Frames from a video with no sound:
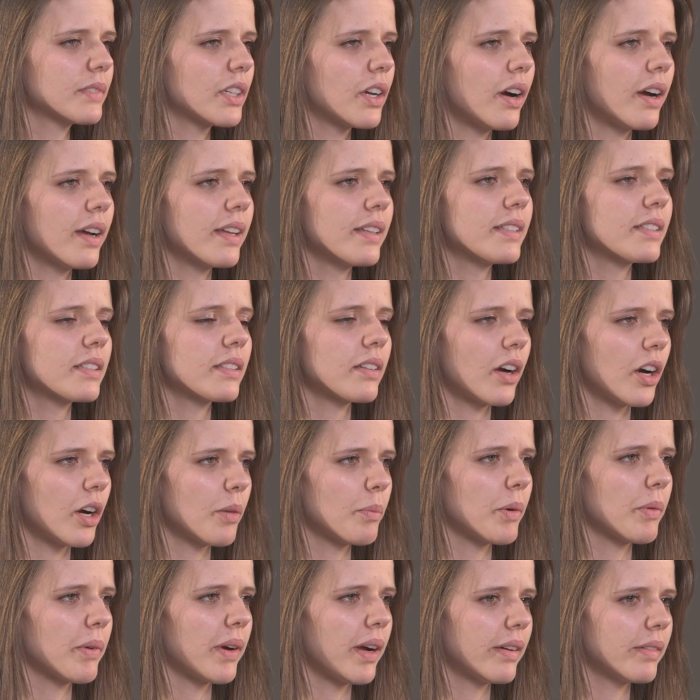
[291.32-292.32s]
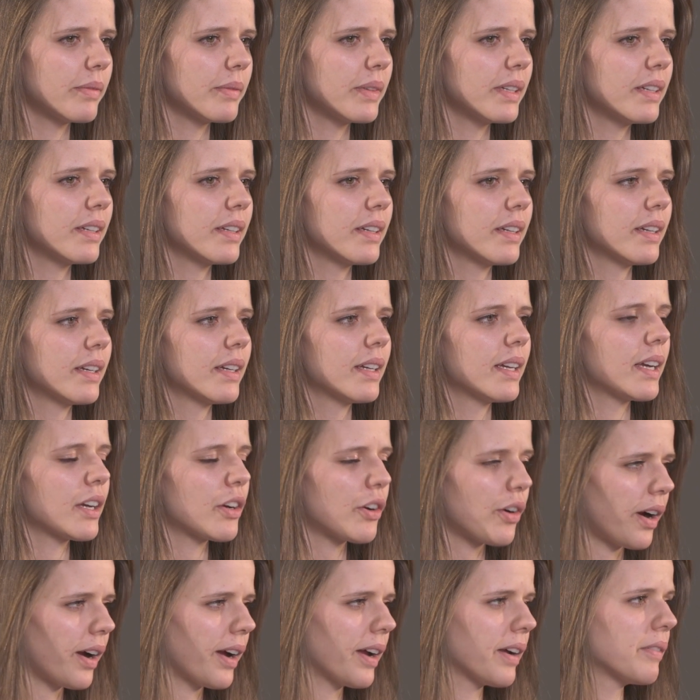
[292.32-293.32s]
God's arm around me,
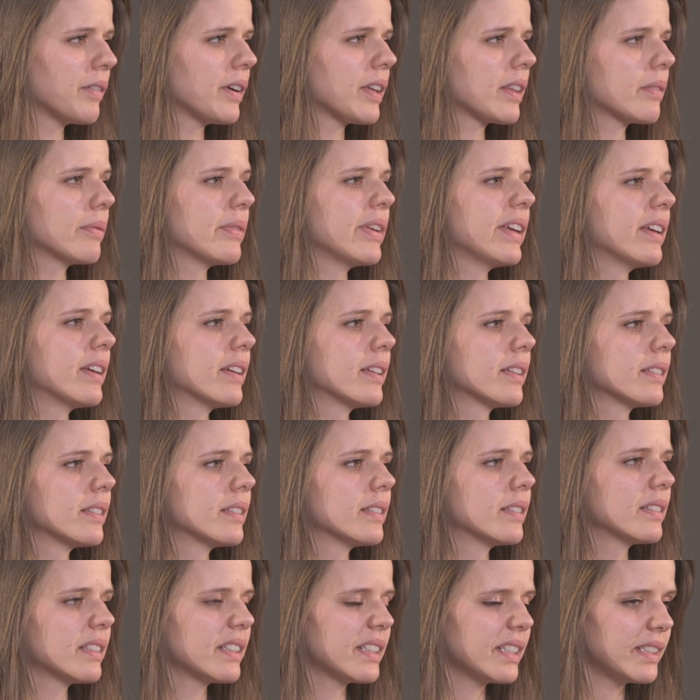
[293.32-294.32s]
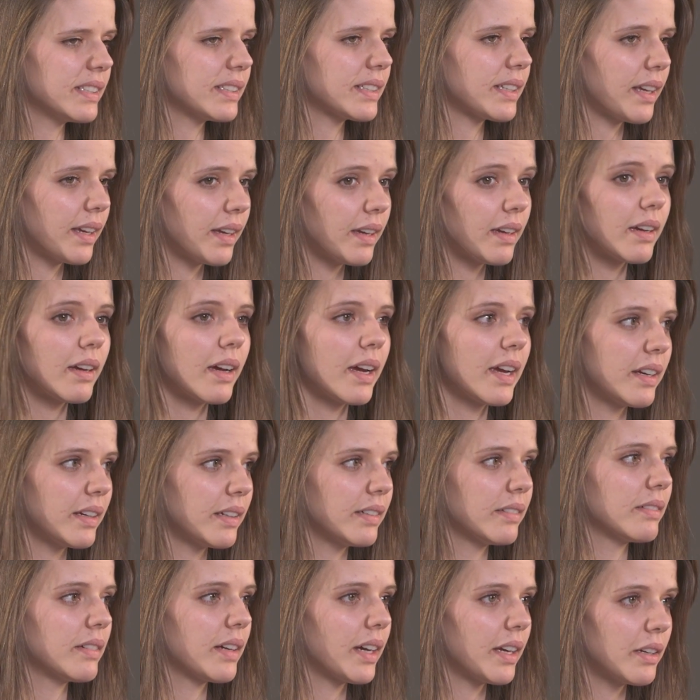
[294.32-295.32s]
crying with me saying, I
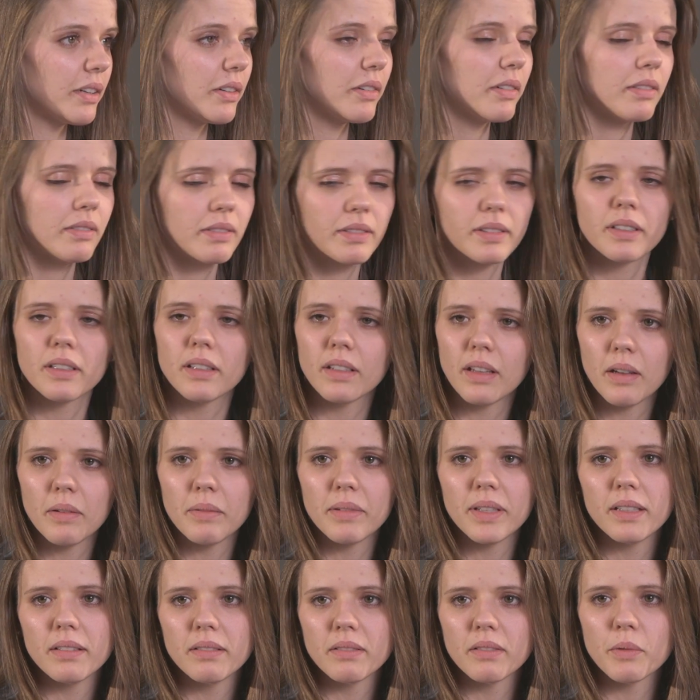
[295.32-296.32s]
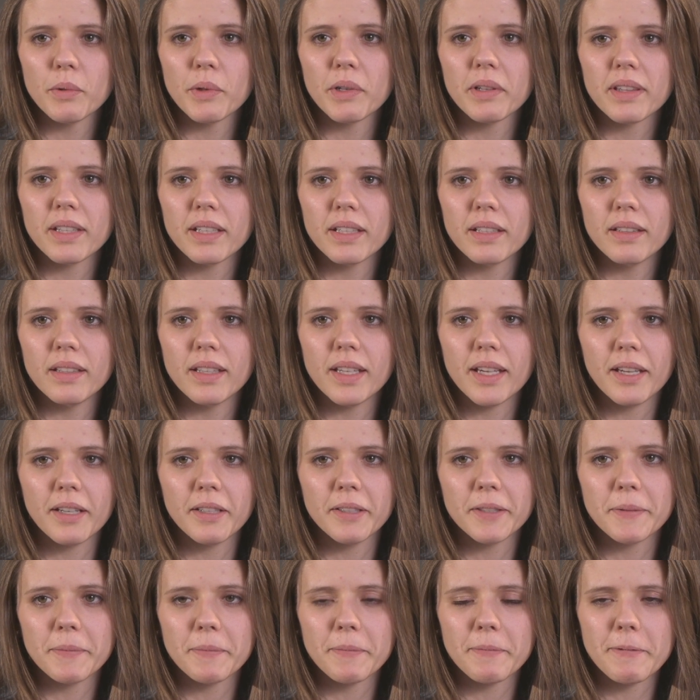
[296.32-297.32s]
know, I know, it'll all be worth it in the
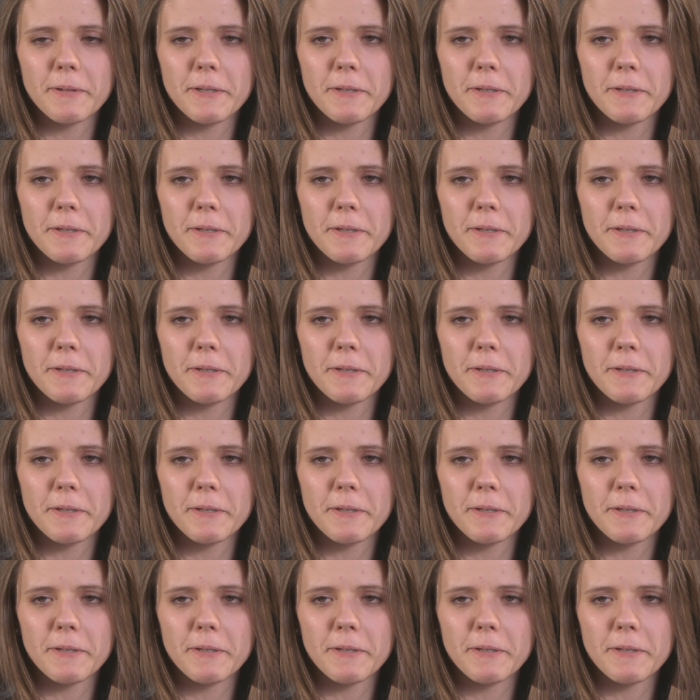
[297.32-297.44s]
end.